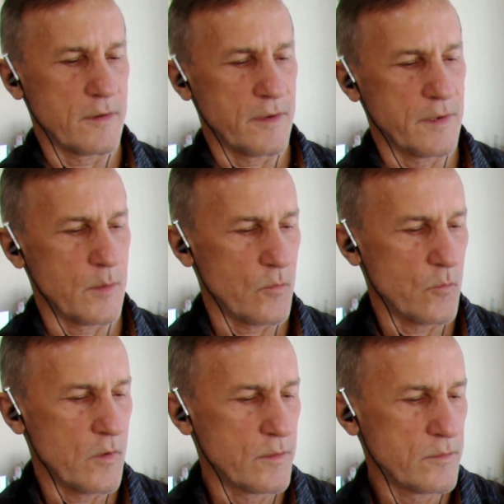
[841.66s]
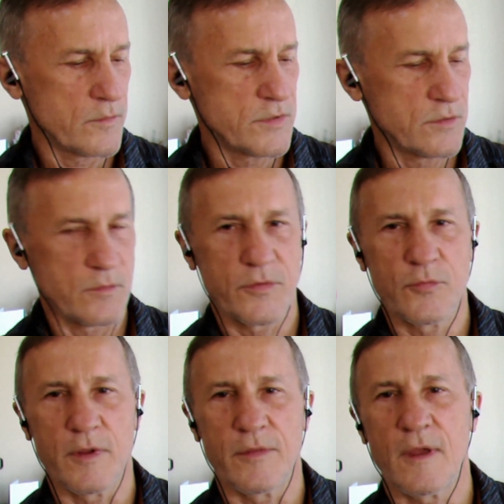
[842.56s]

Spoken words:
a number, 1, 2, 3.